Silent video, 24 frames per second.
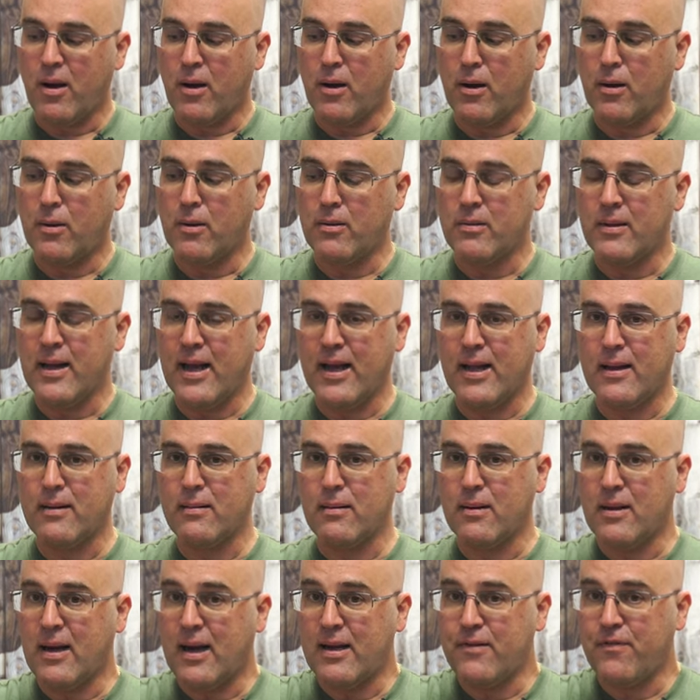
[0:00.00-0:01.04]
uh,
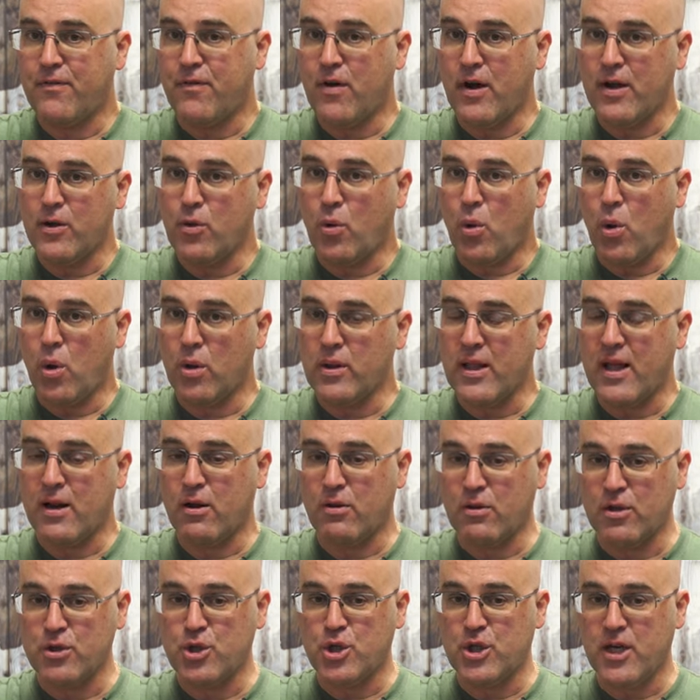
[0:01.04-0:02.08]
and I find all
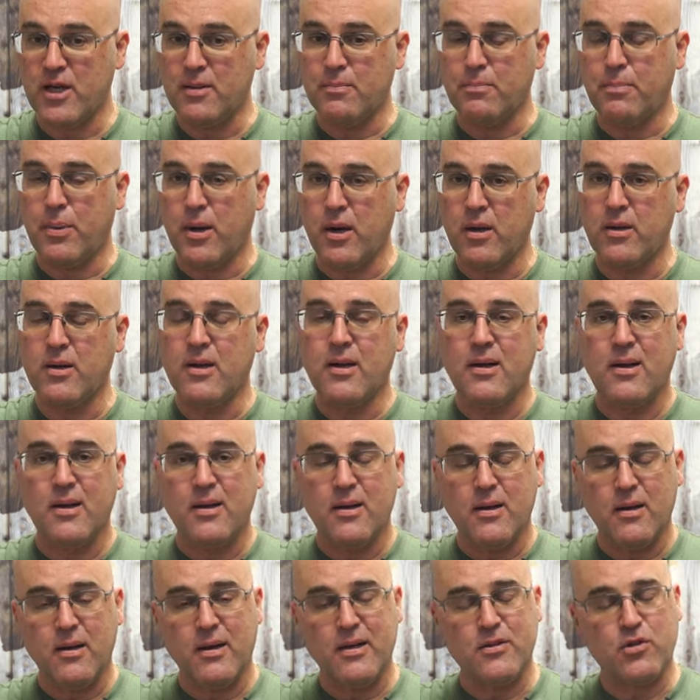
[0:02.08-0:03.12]
that are legit, but
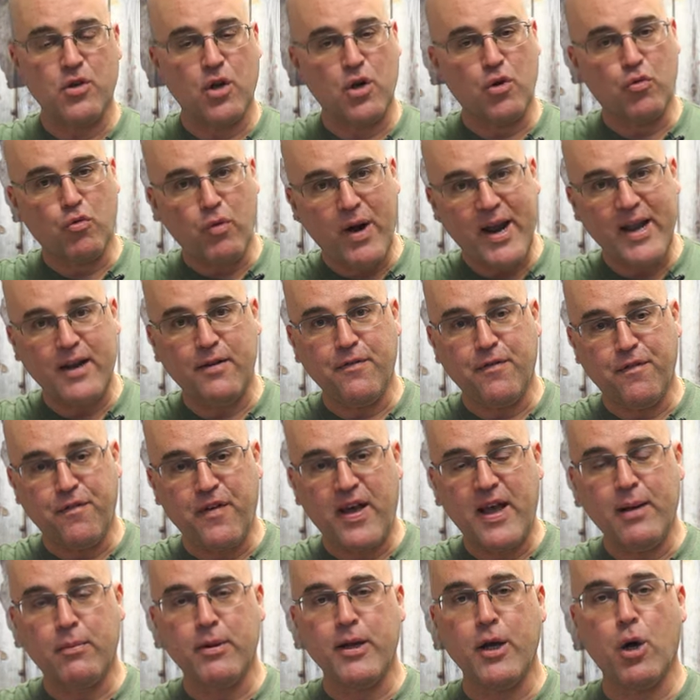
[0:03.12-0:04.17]
it's a great
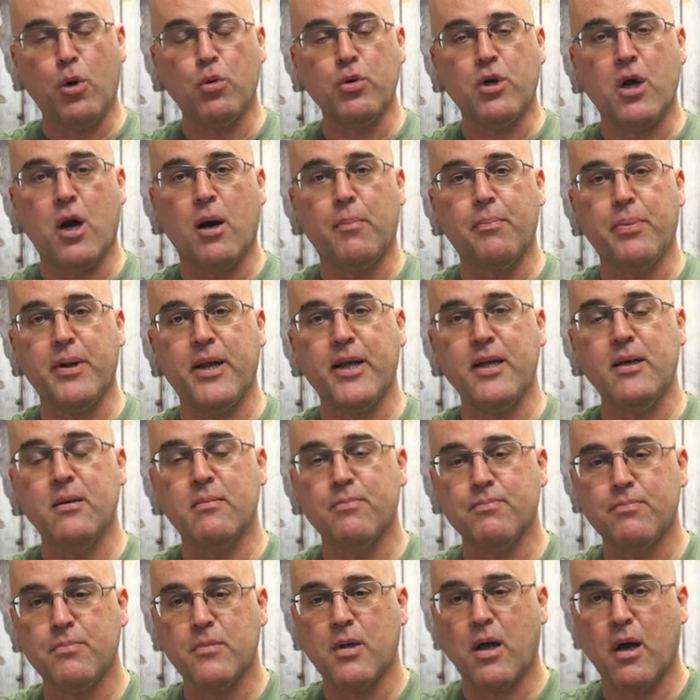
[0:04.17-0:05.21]
family-owned
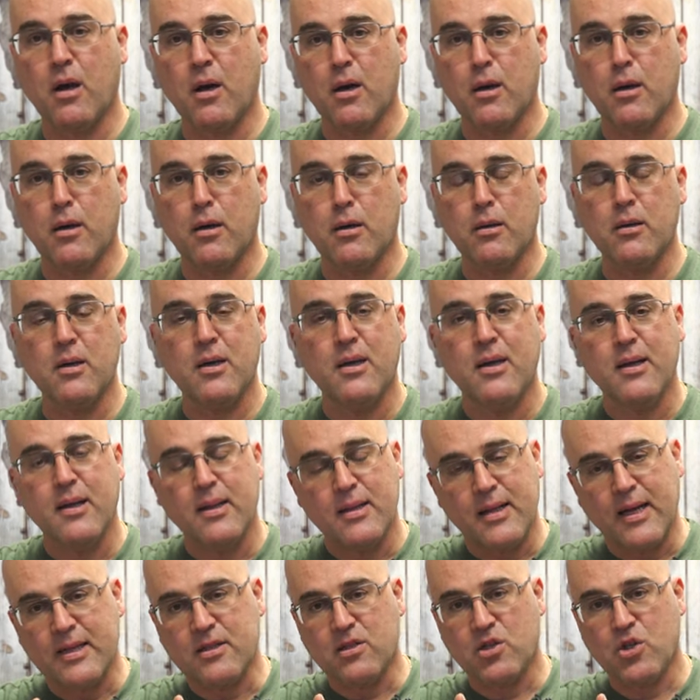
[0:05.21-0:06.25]
company uh,
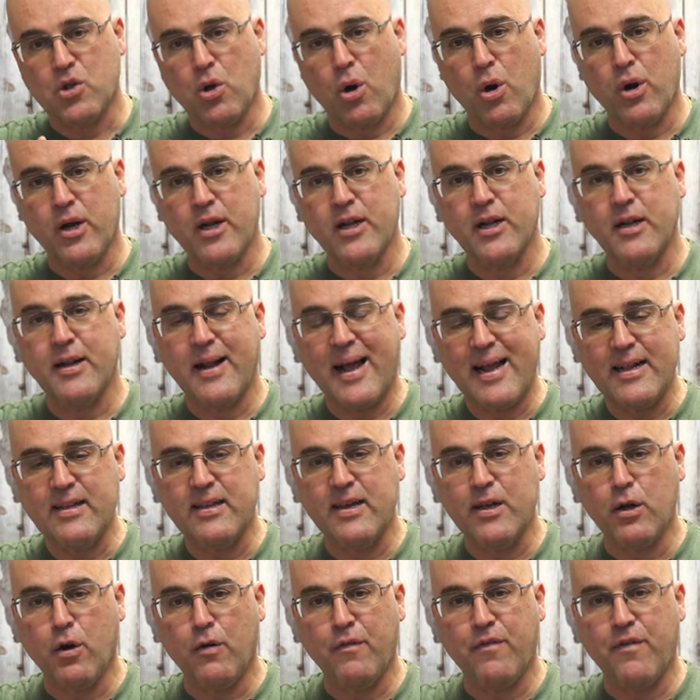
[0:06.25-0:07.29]
that started in
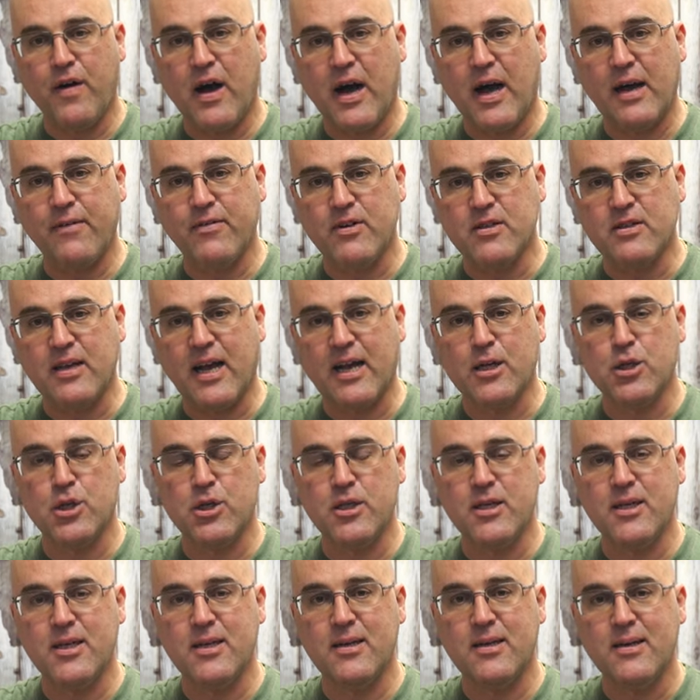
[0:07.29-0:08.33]
1905. It's
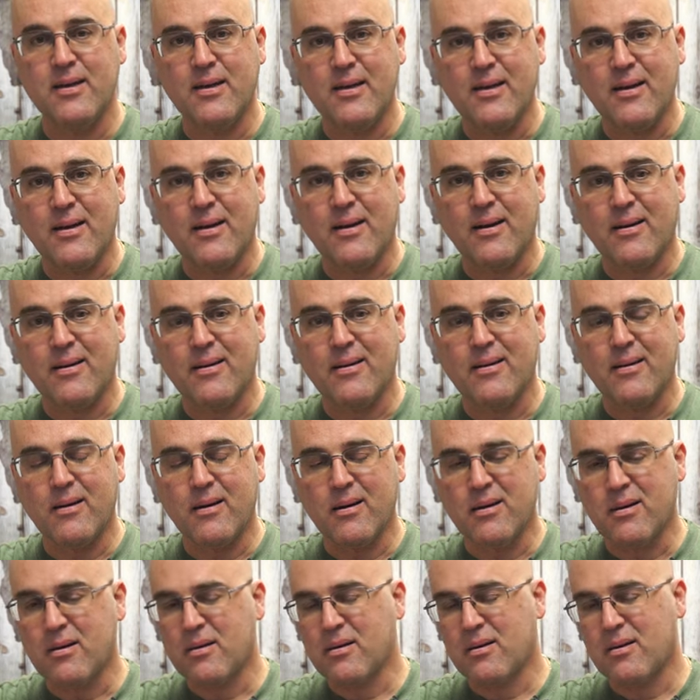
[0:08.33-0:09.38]
actually
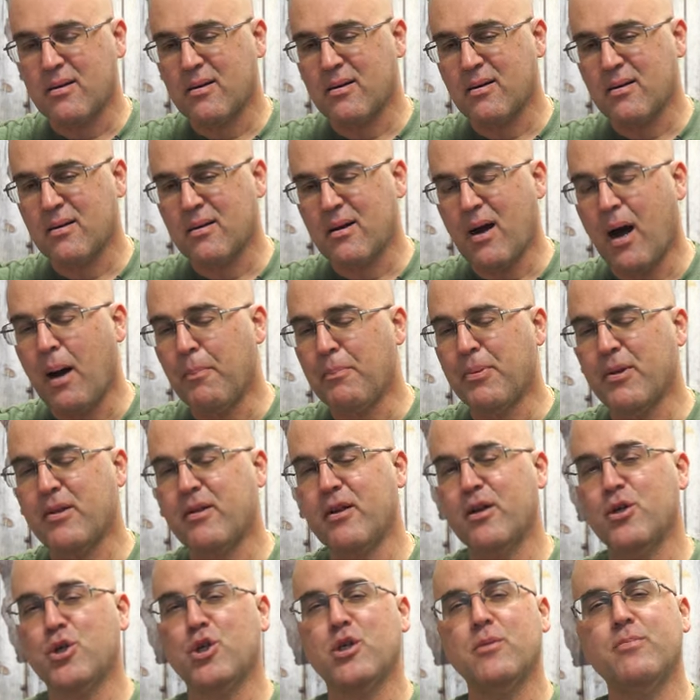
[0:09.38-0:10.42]
uh, a
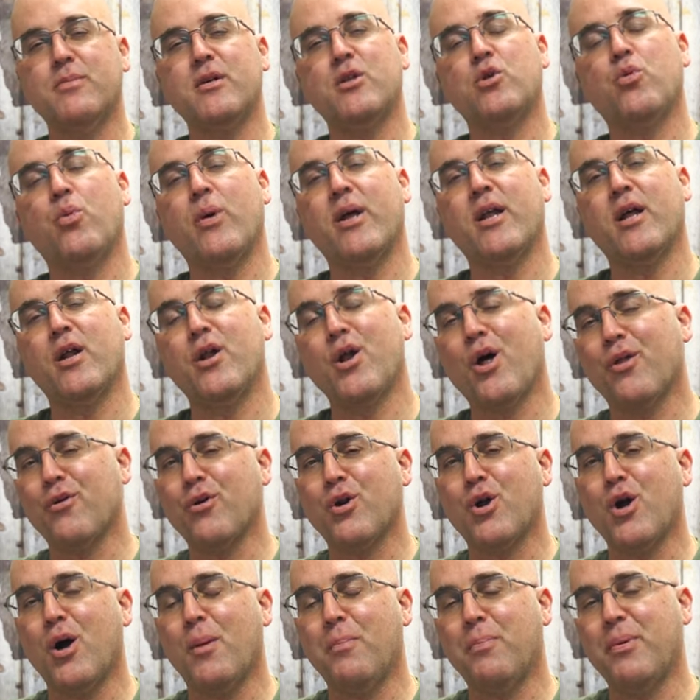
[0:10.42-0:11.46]
competition between
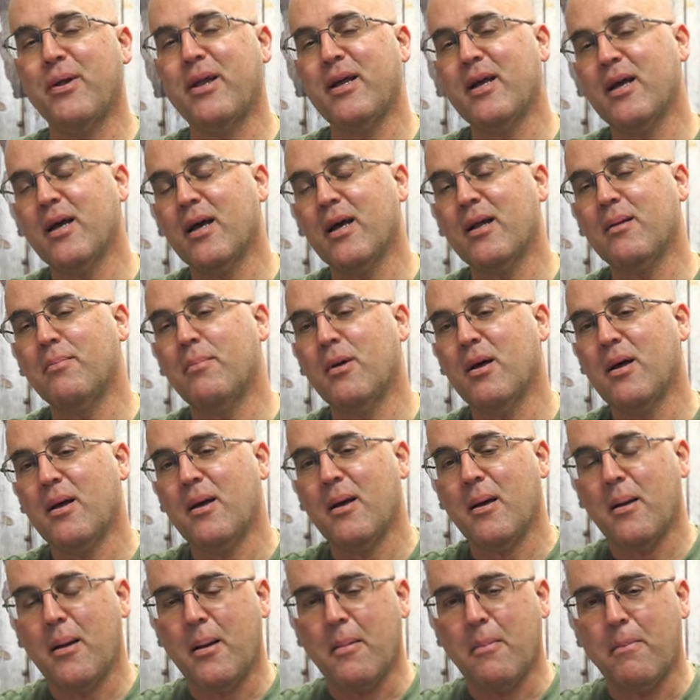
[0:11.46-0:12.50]
another company
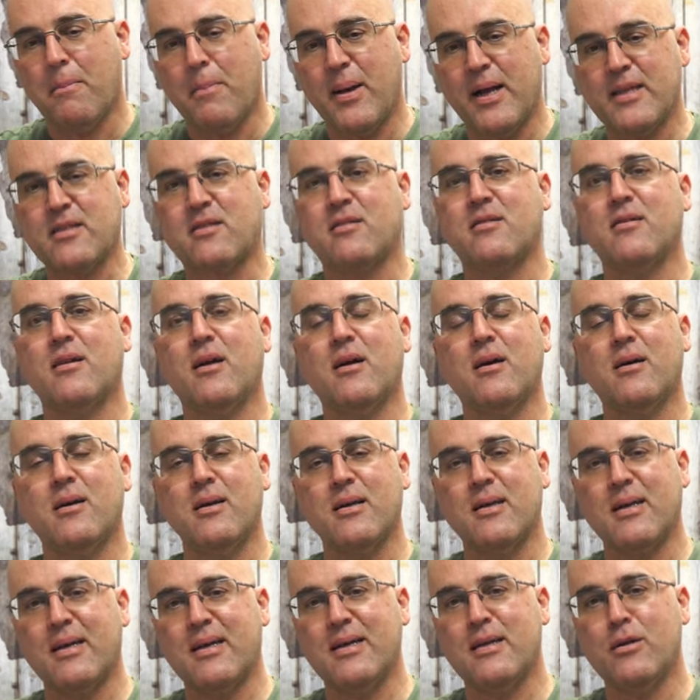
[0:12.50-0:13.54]
and
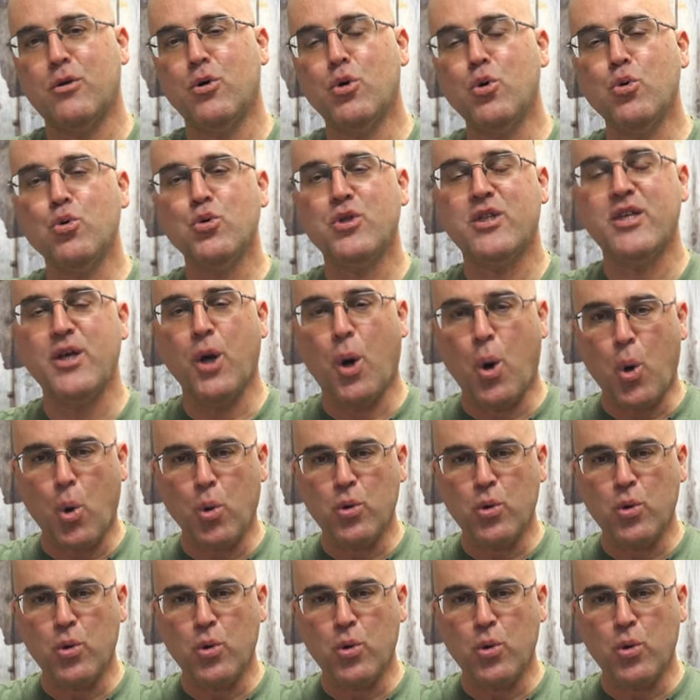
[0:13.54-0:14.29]
Betsera in who's